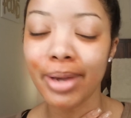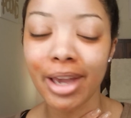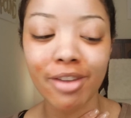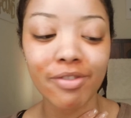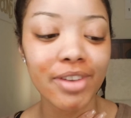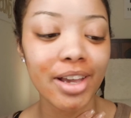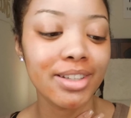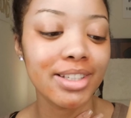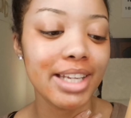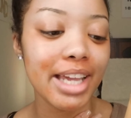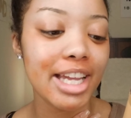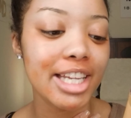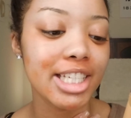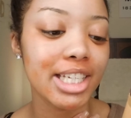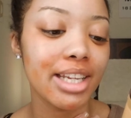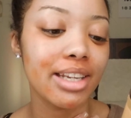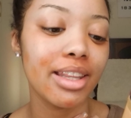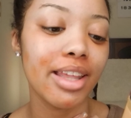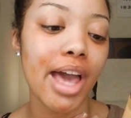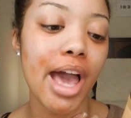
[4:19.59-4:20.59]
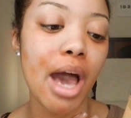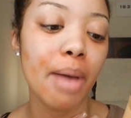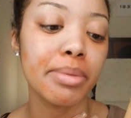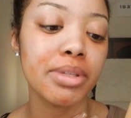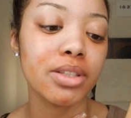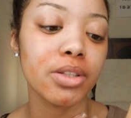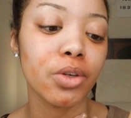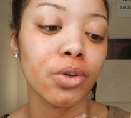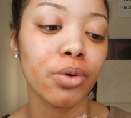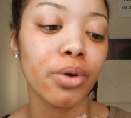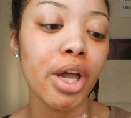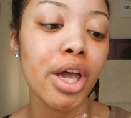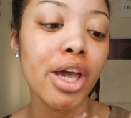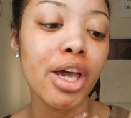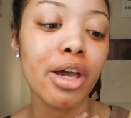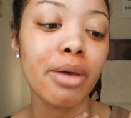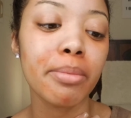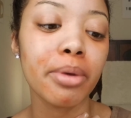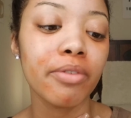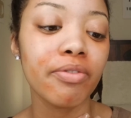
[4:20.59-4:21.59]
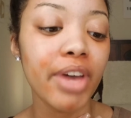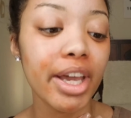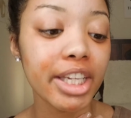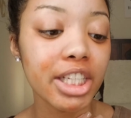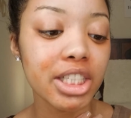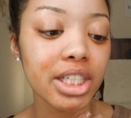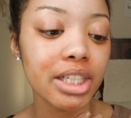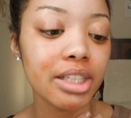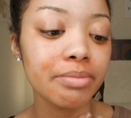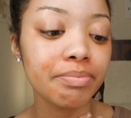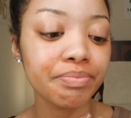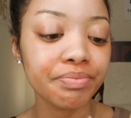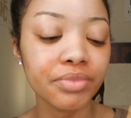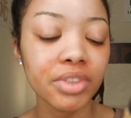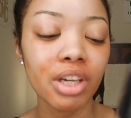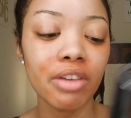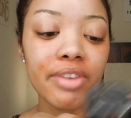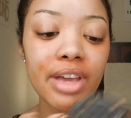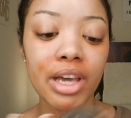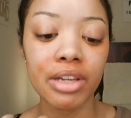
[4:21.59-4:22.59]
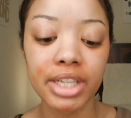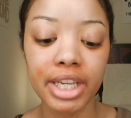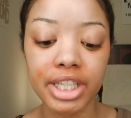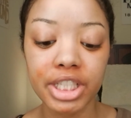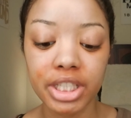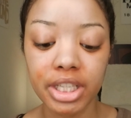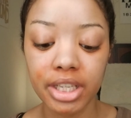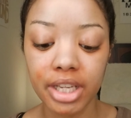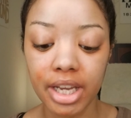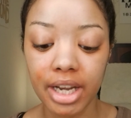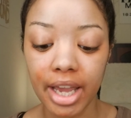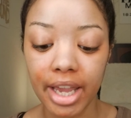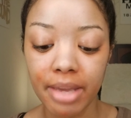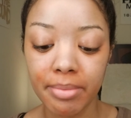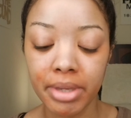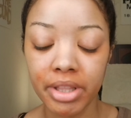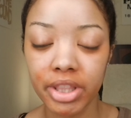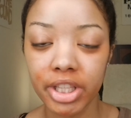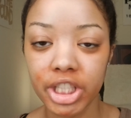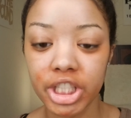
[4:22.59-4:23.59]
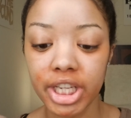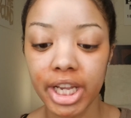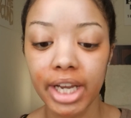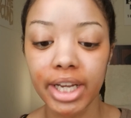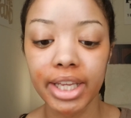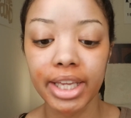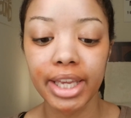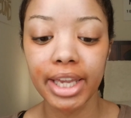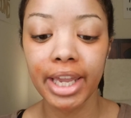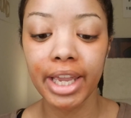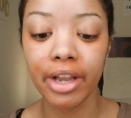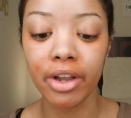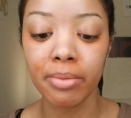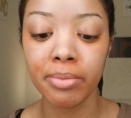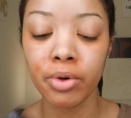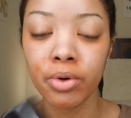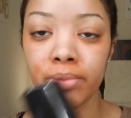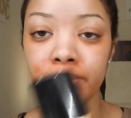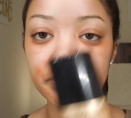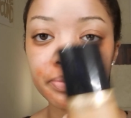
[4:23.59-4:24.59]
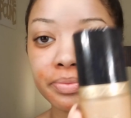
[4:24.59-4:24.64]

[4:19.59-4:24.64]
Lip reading: foundation, the Absolute Perfection foundation, and I am in the shade Caramel.